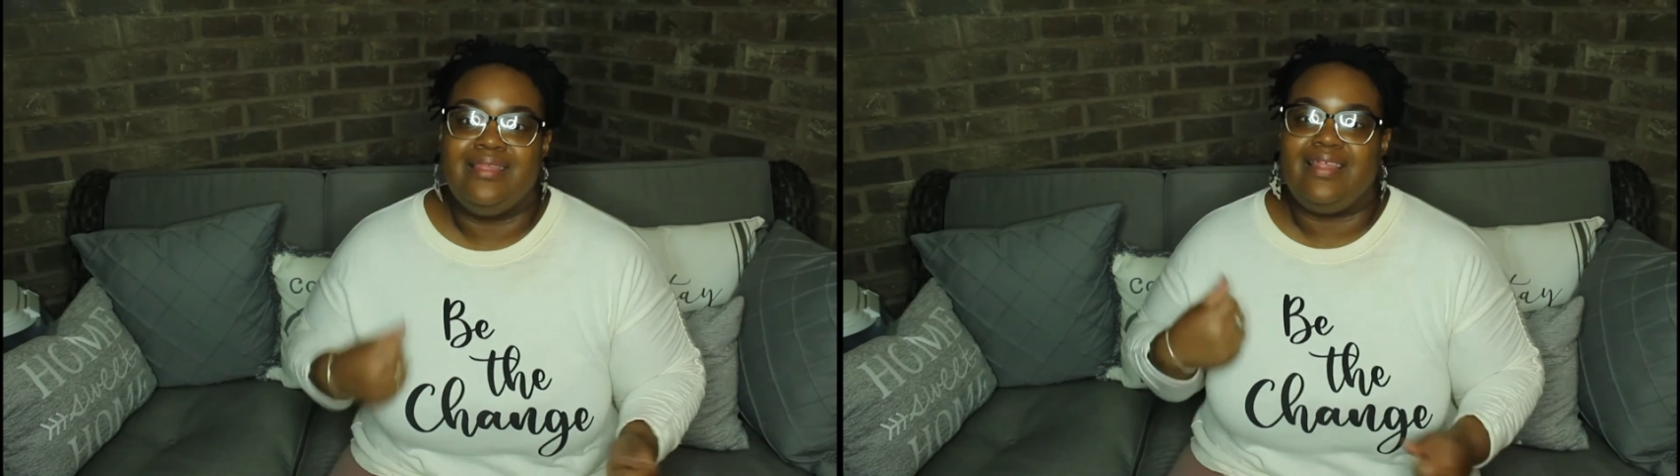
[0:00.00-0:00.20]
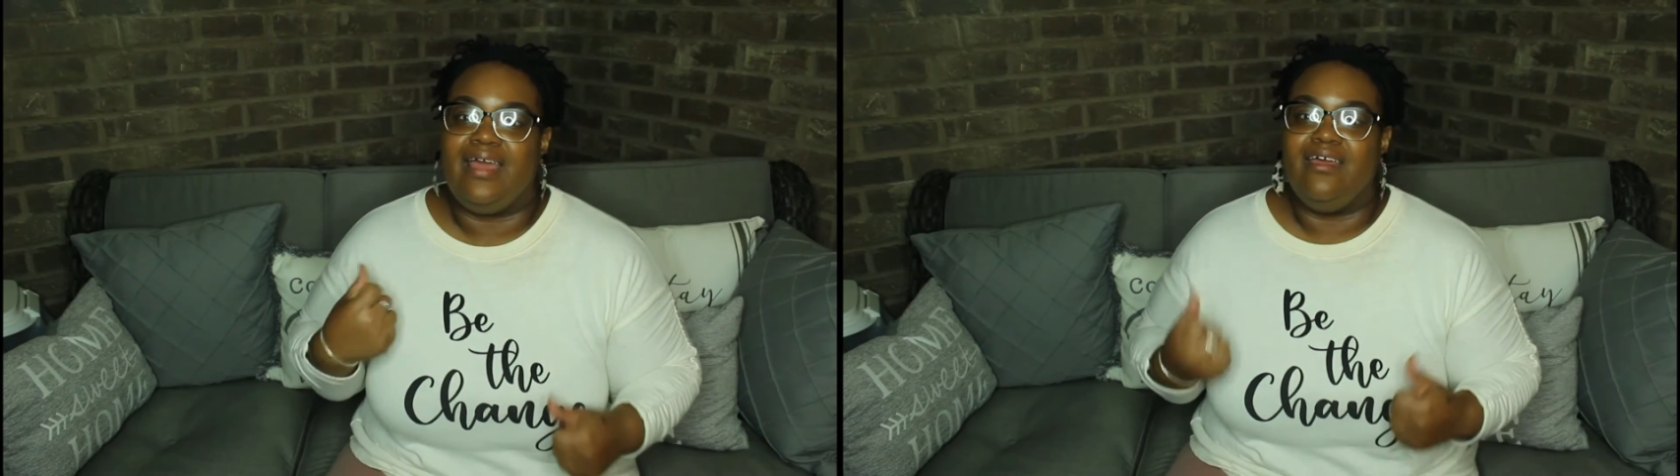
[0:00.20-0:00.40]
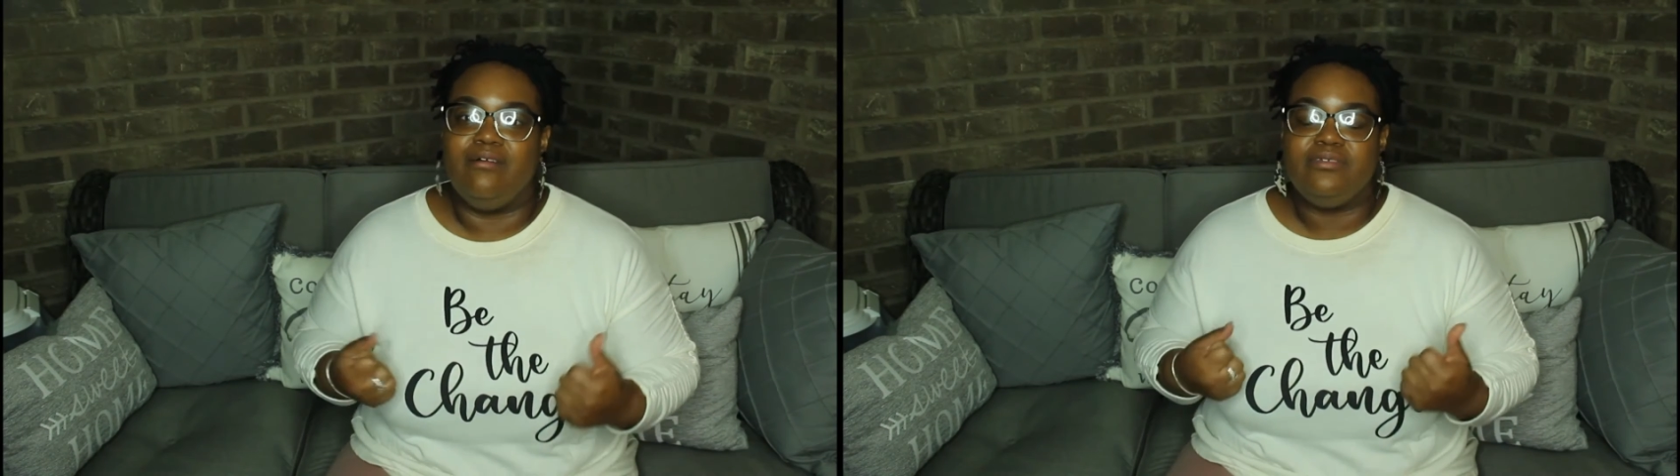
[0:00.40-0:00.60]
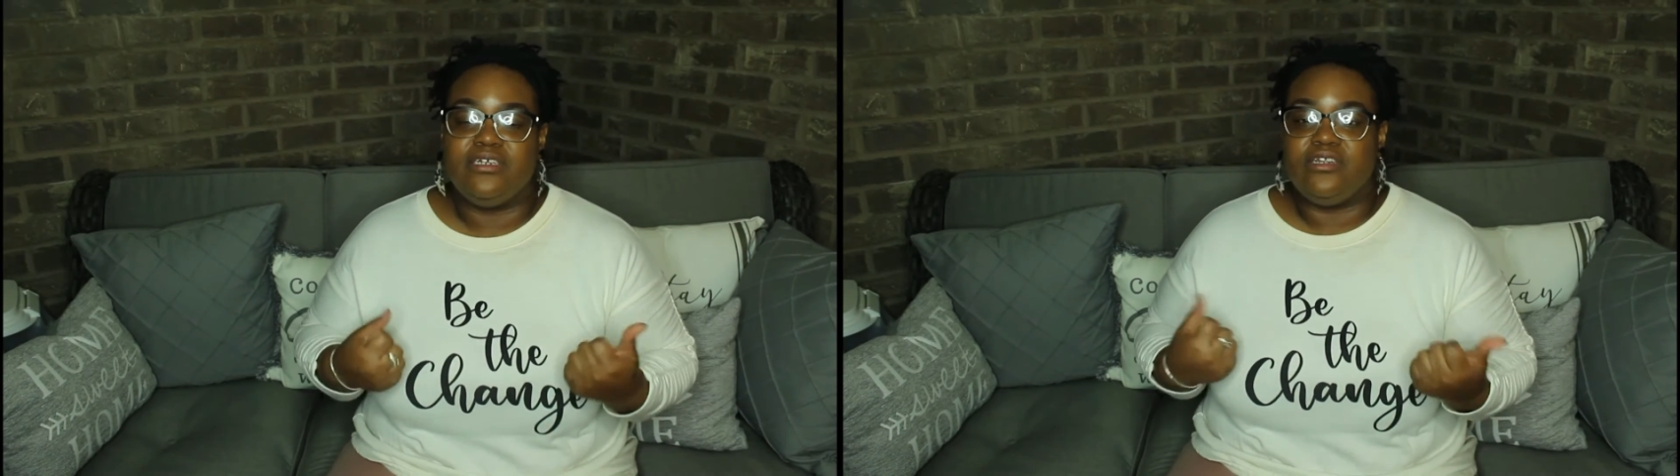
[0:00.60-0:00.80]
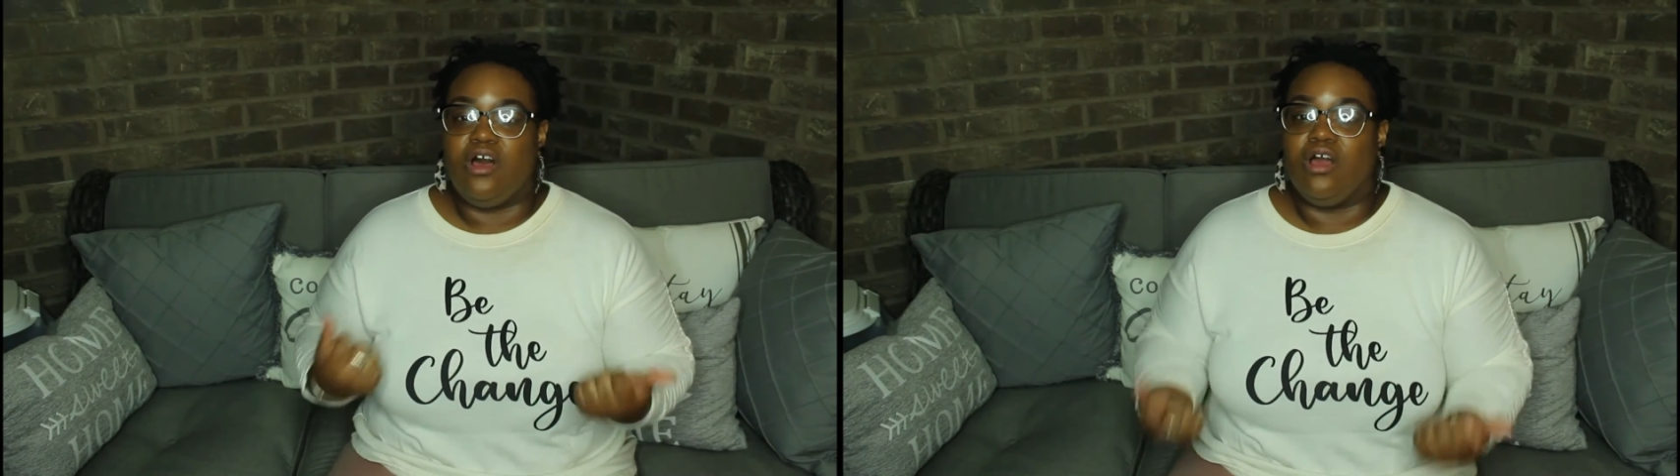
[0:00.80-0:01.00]
that helps
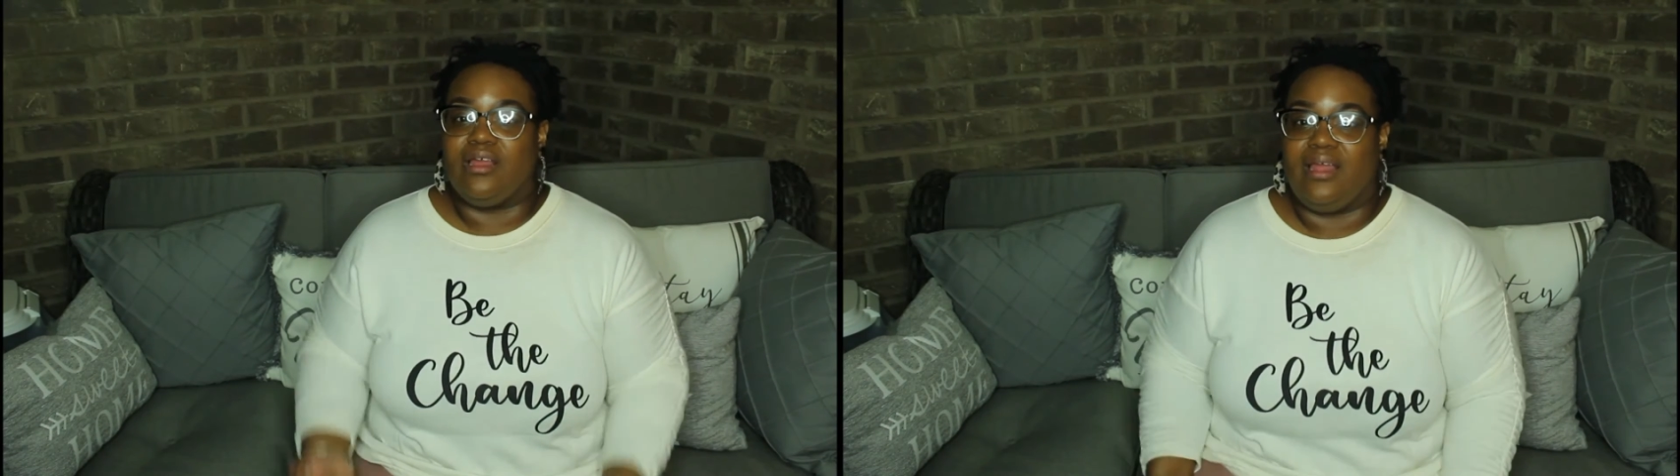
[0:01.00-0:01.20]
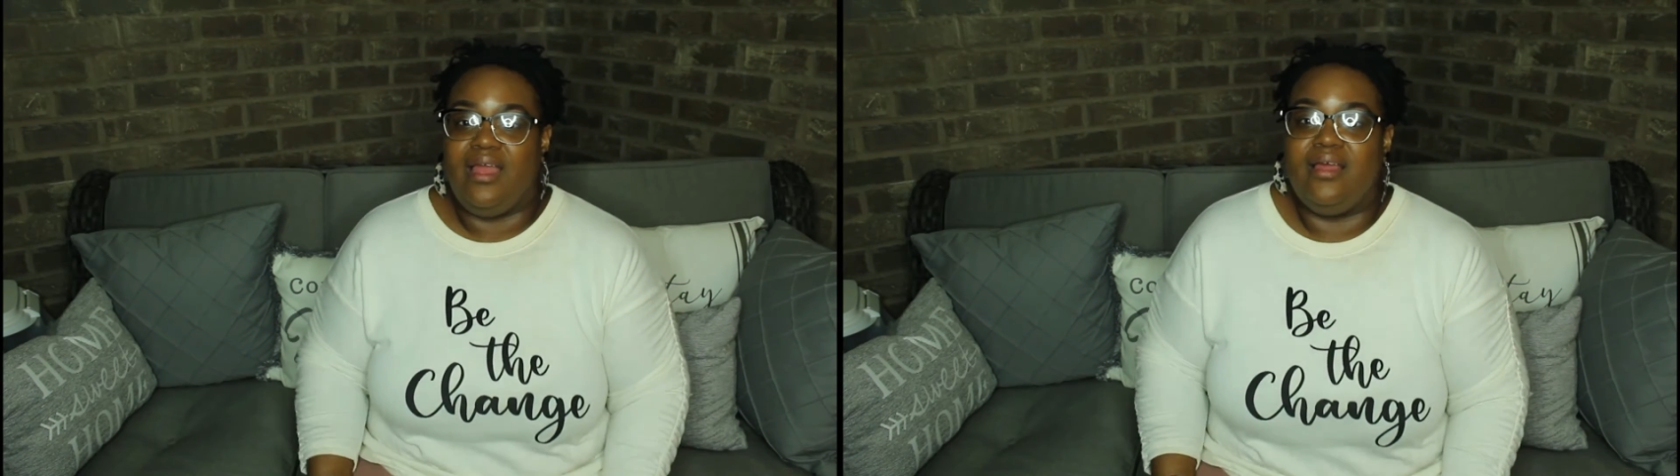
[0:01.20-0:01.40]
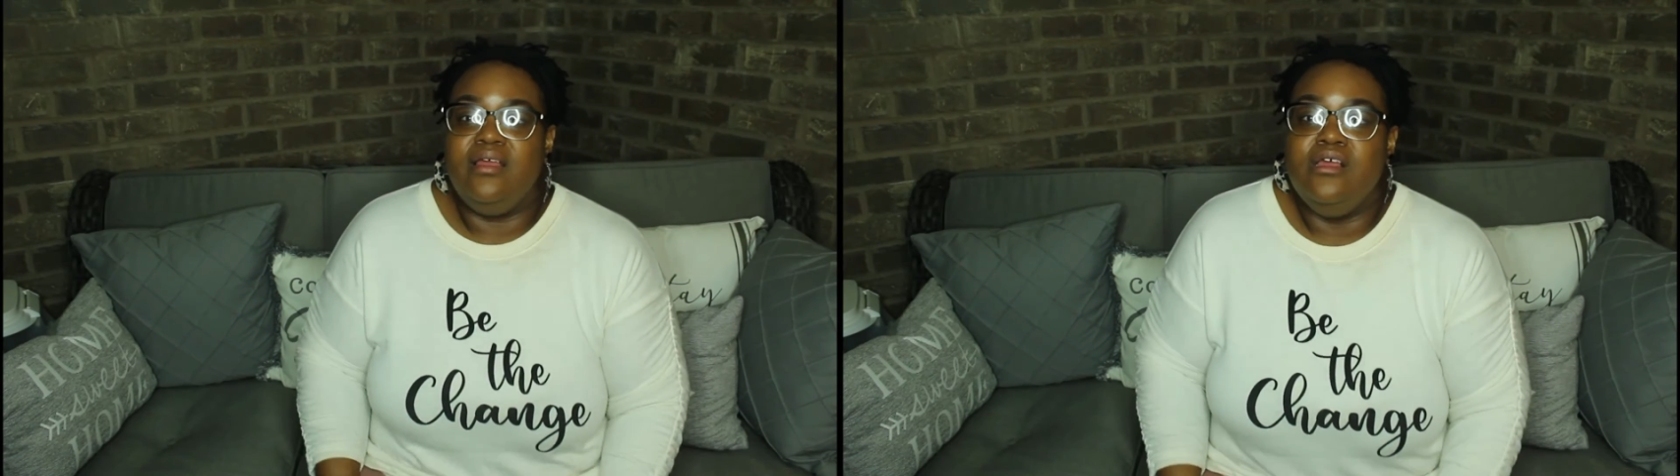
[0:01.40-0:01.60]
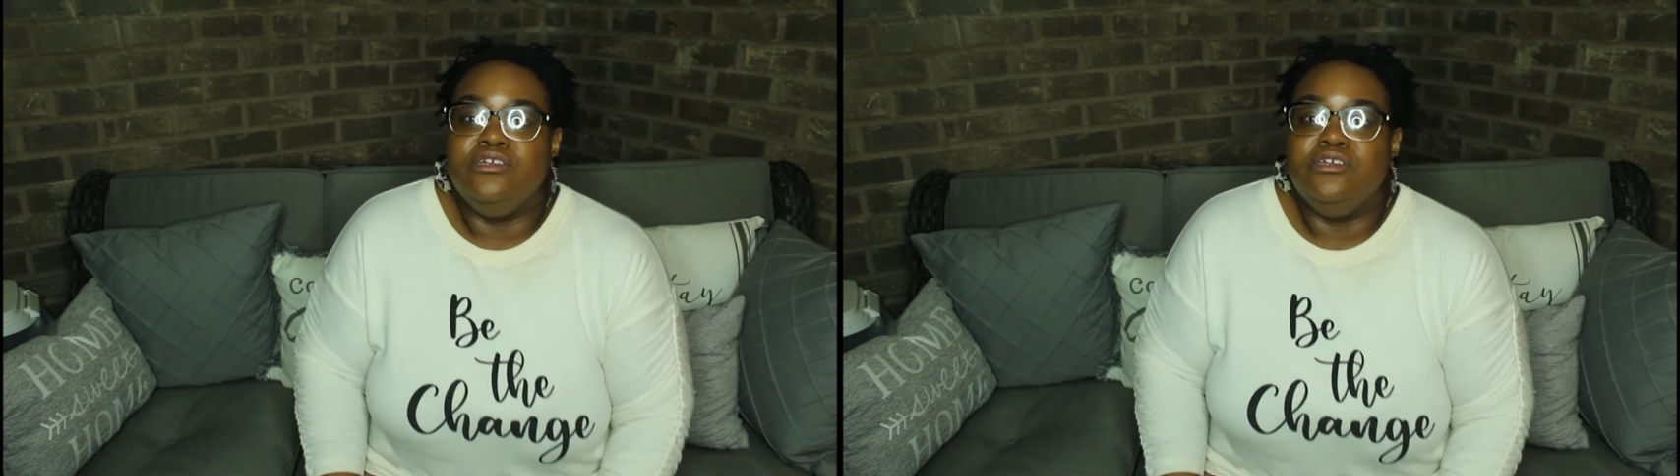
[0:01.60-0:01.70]
us get